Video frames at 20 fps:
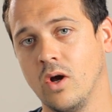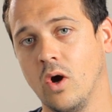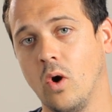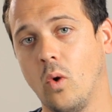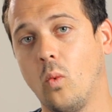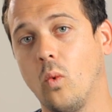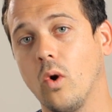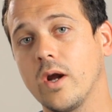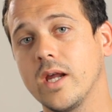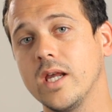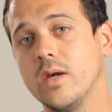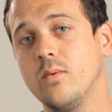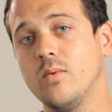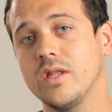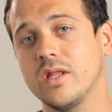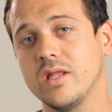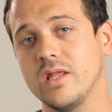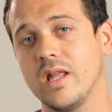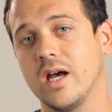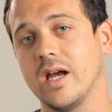working
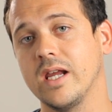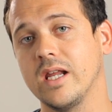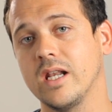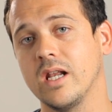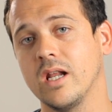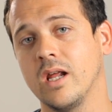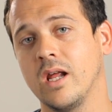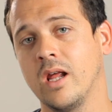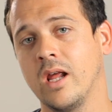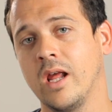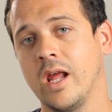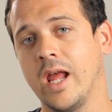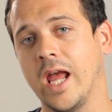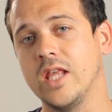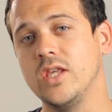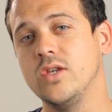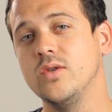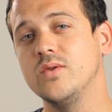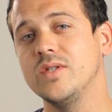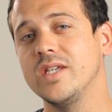with light
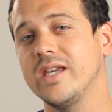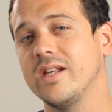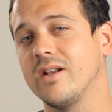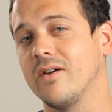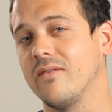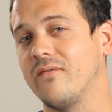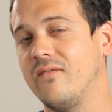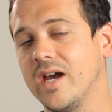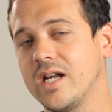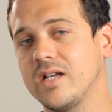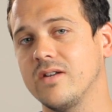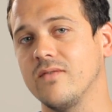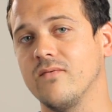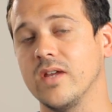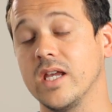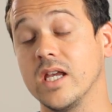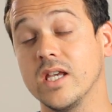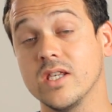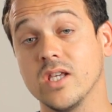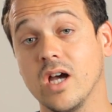and using it
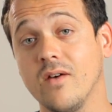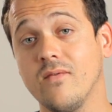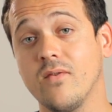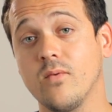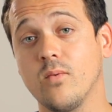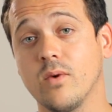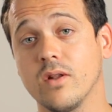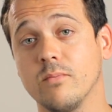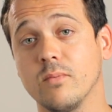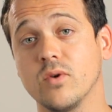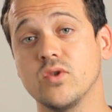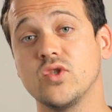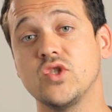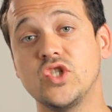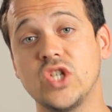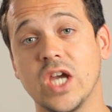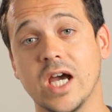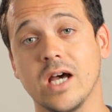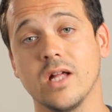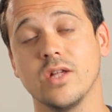effectively is often one of the most
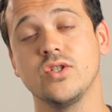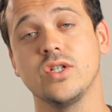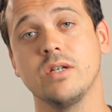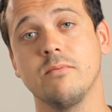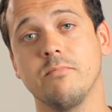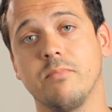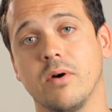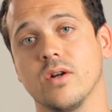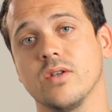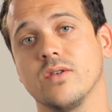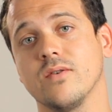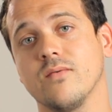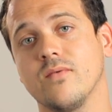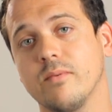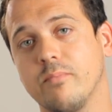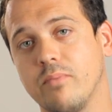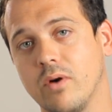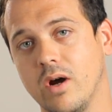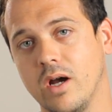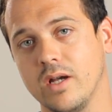challenging parts of the
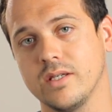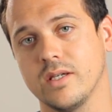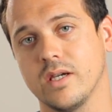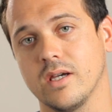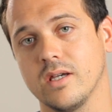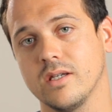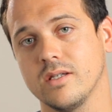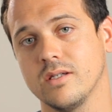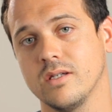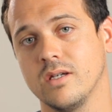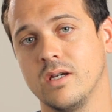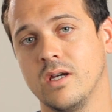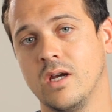process.